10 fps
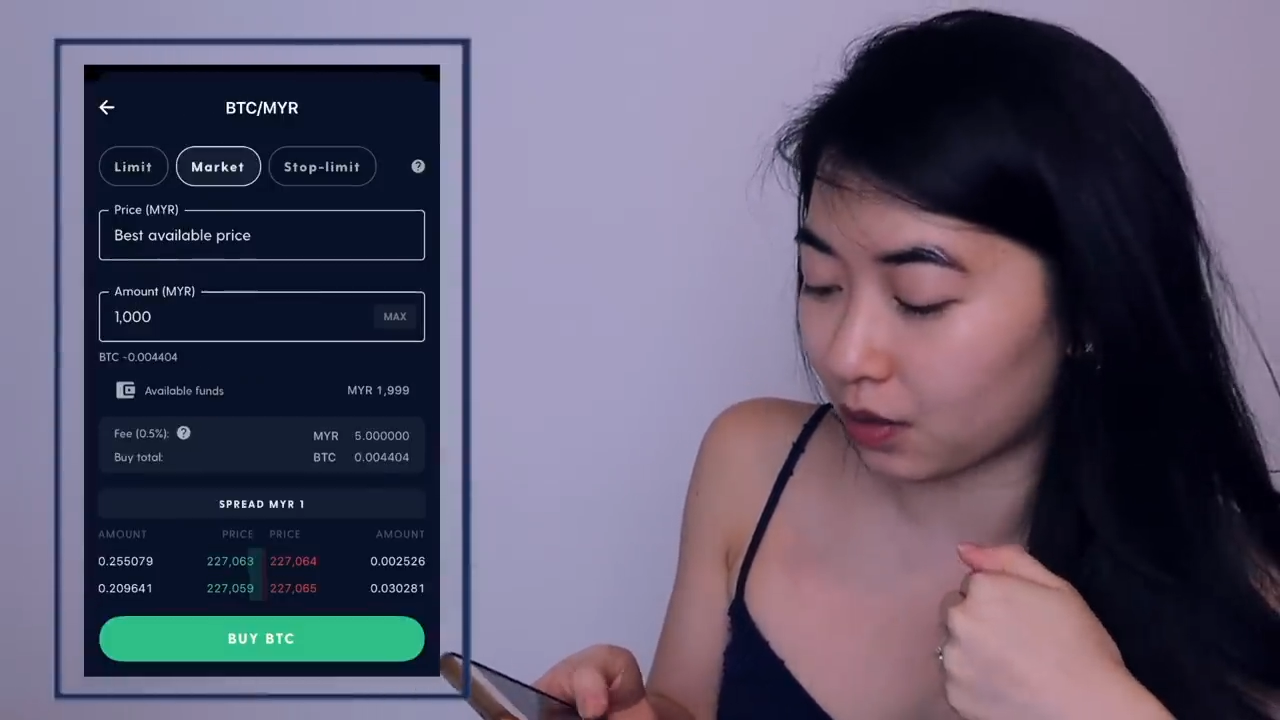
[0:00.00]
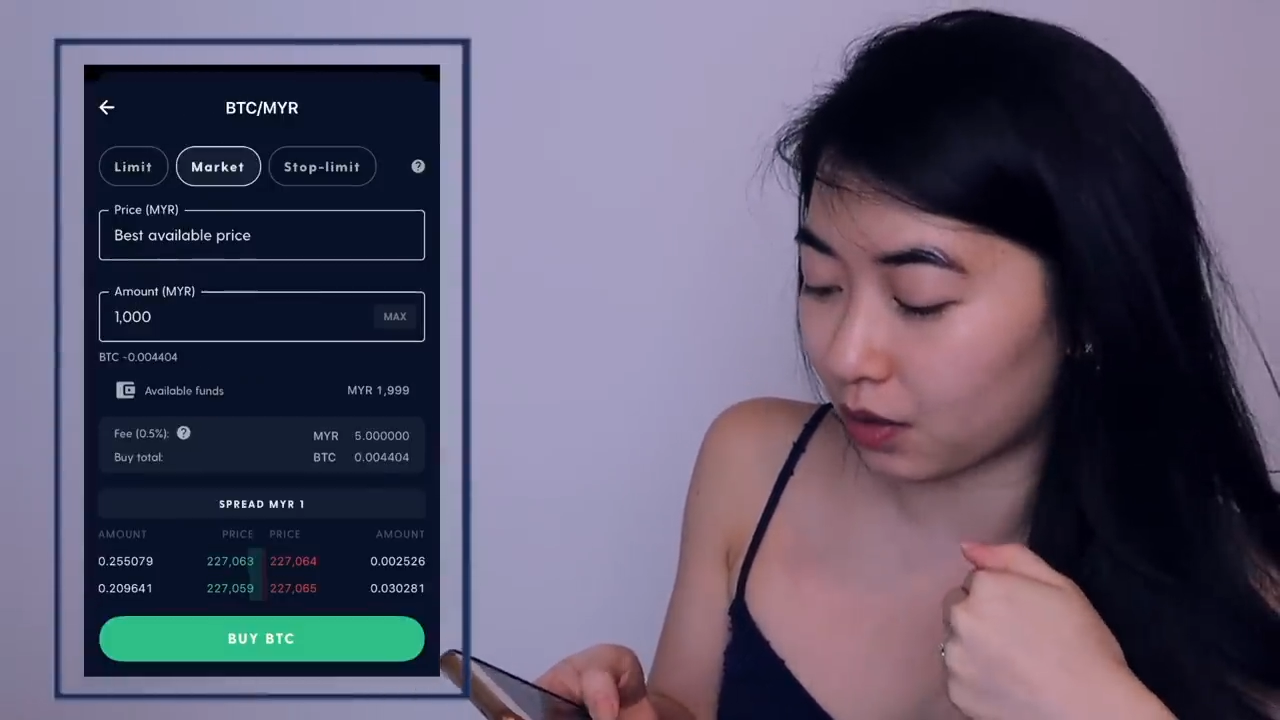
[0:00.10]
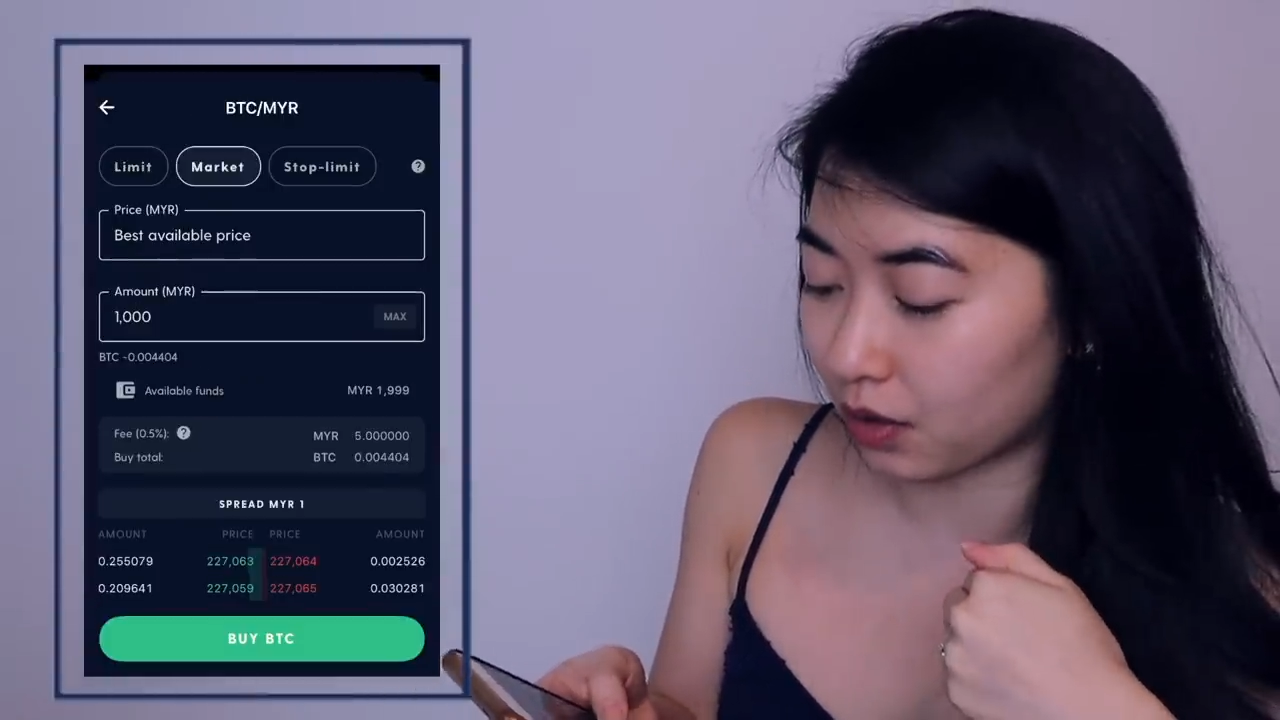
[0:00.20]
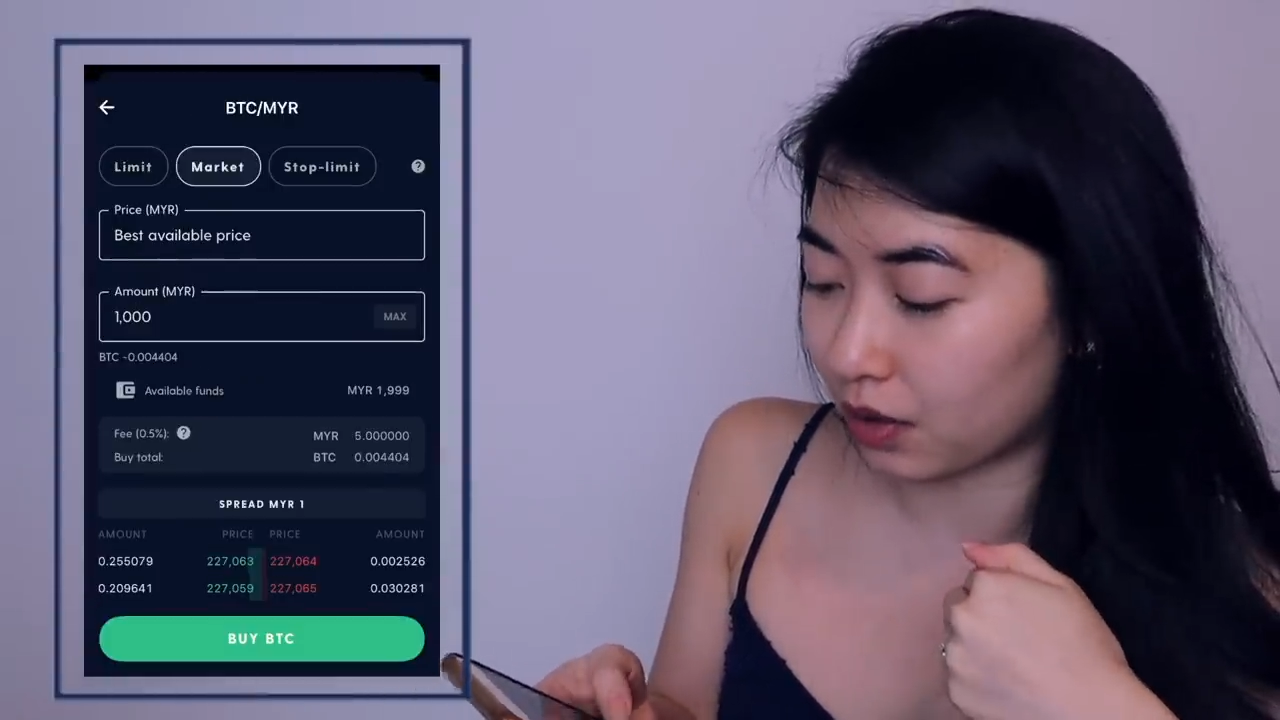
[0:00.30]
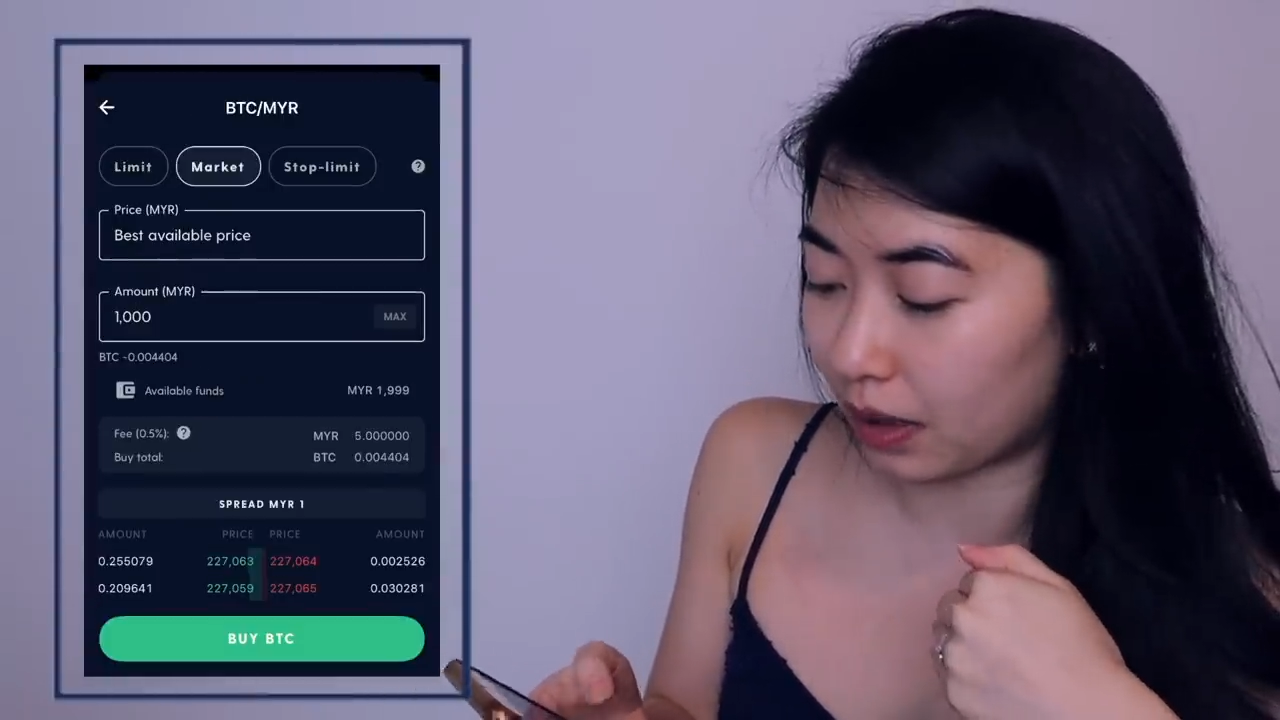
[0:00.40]

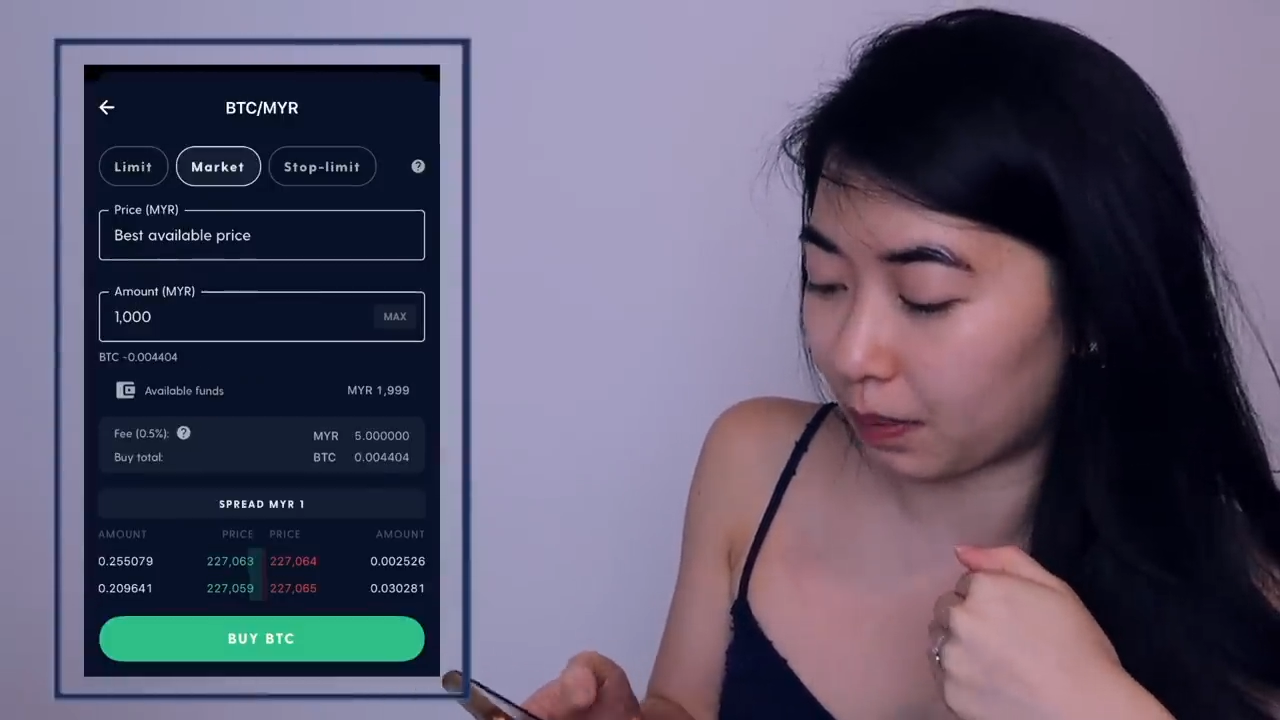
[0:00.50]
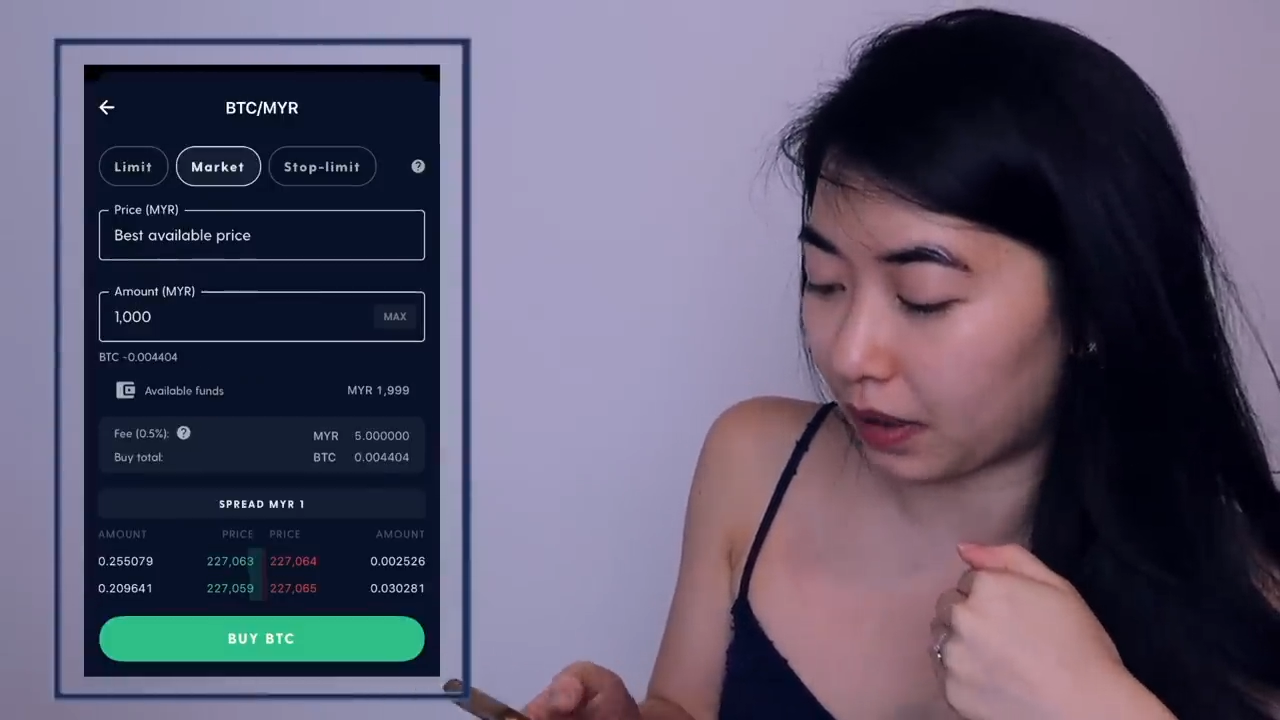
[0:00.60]
or you can